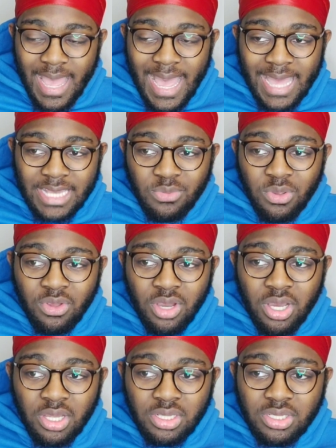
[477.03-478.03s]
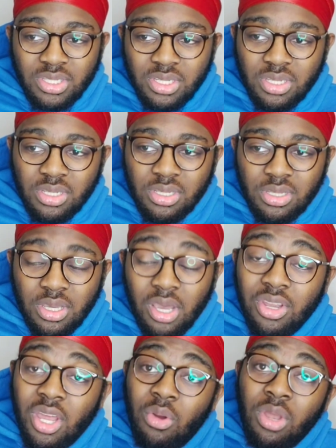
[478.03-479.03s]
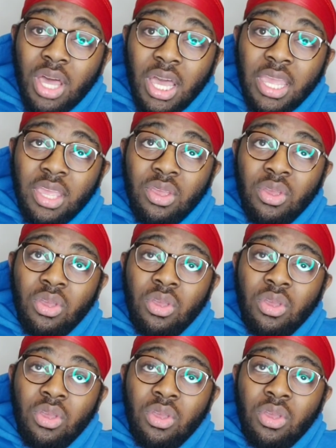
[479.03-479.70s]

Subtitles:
And we've got... Oh, no, lie.